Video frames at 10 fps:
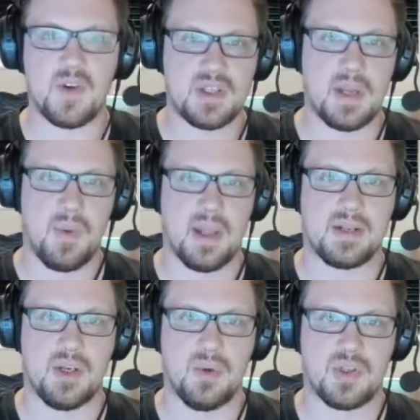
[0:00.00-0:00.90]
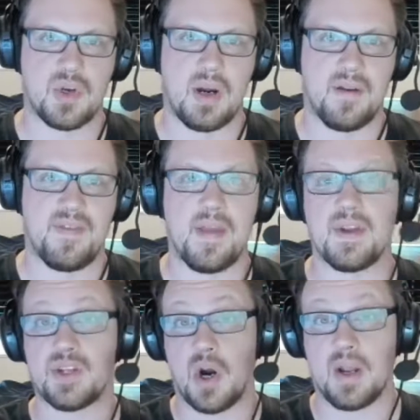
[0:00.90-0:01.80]
thing we like to do is try to define the
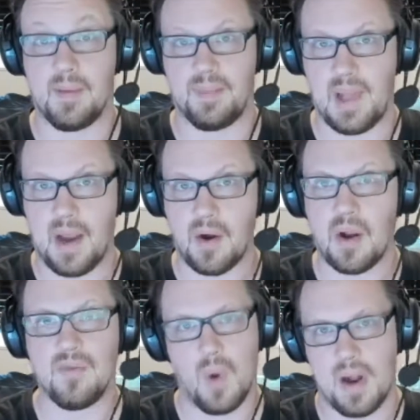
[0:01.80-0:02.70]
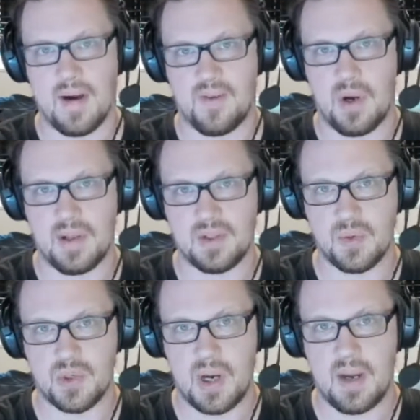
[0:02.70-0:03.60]
target player of whatever it is we're
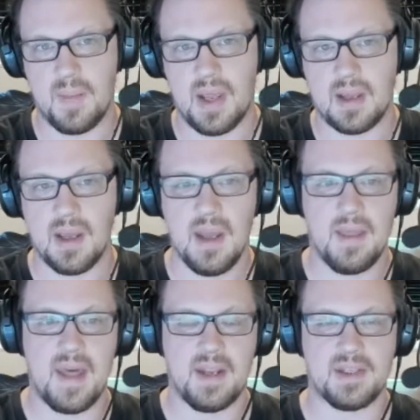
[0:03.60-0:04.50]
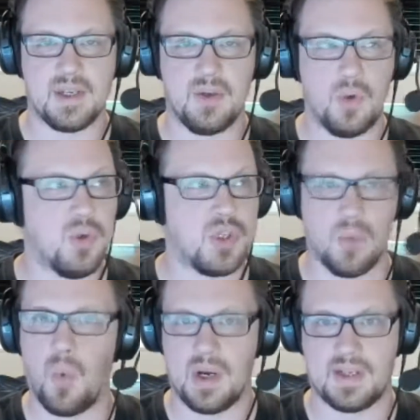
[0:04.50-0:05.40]
trying to make. That is, who should
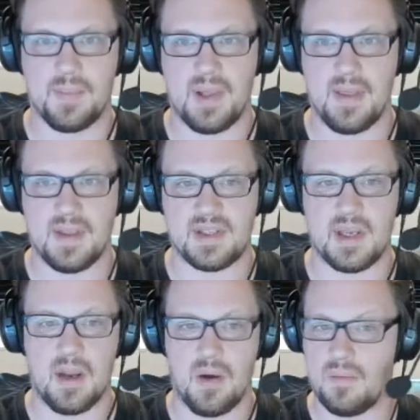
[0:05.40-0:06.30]
want to play this and